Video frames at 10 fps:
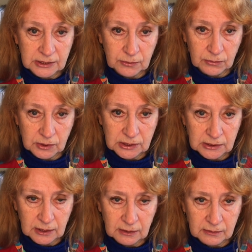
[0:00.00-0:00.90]
it was
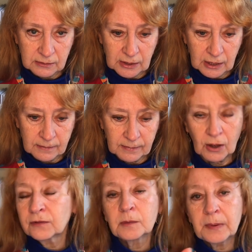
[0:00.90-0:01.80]

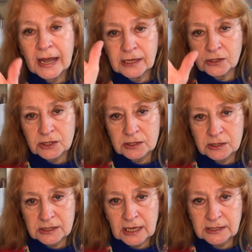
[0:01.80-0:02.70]
on the bias. The
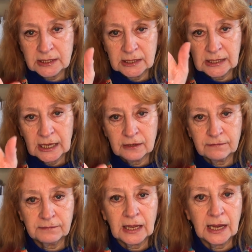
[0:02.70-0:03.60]
satiny kind
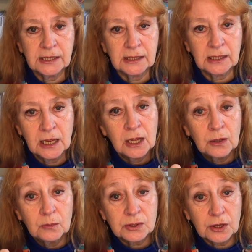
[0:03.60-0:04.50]
of lining
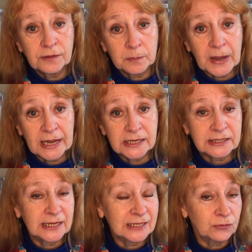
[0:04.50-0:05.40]
was on the bias
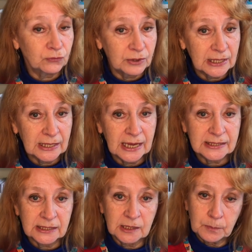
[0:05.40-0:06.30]
and I didn't realise,
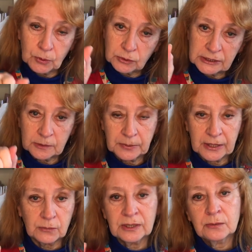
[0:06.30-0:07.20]
and I'd pulled it a bit
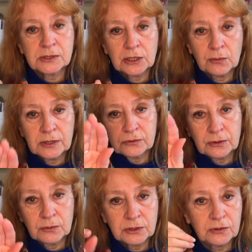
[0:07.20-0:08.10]
when I was going through
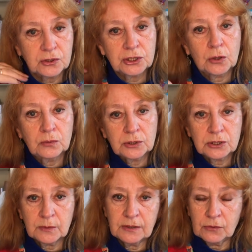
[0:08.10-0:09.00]
under the shoulders
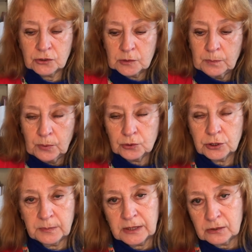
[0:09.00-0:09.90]
where you've got to push a
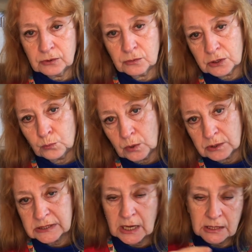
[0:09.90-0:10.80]
bit through to one
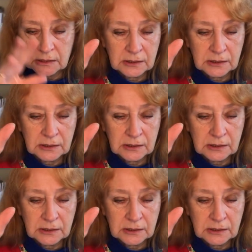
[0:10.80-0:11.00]
side.